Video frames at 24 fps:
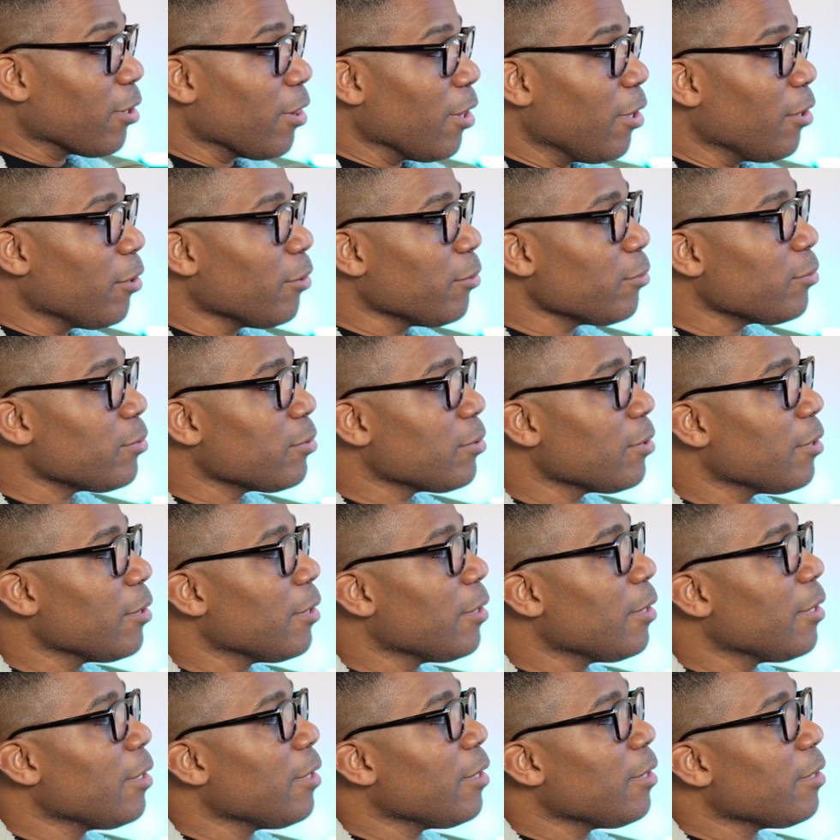clothes,
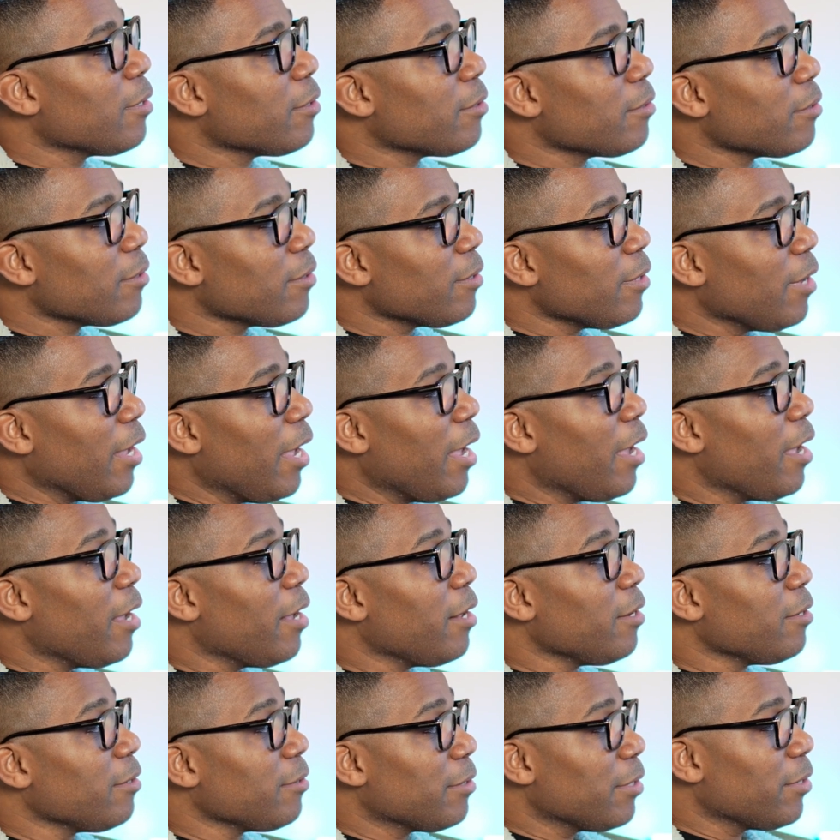
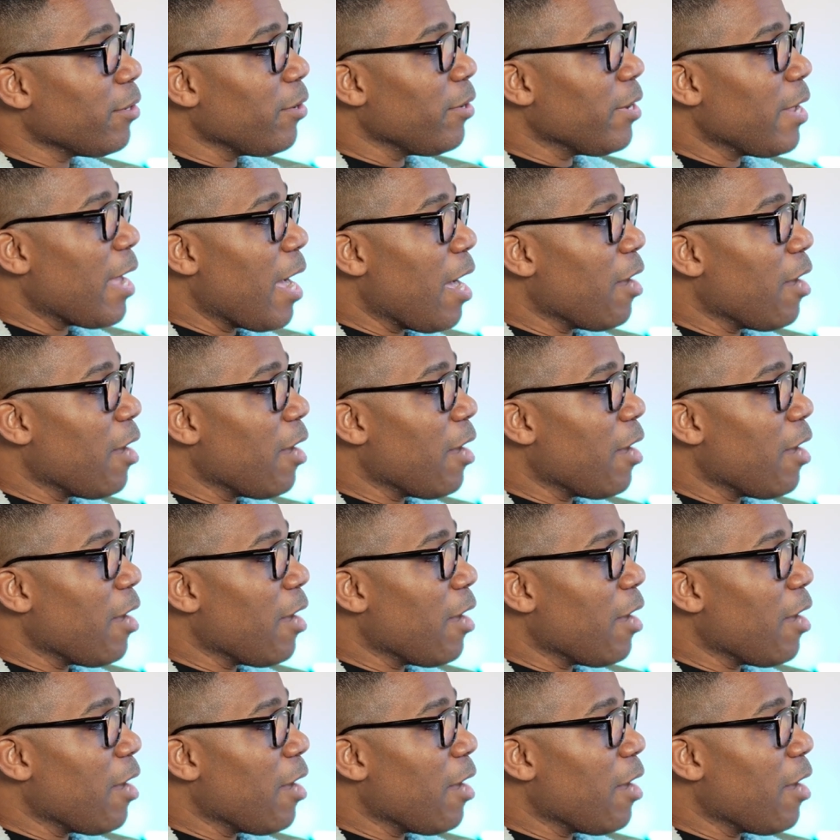and the dirty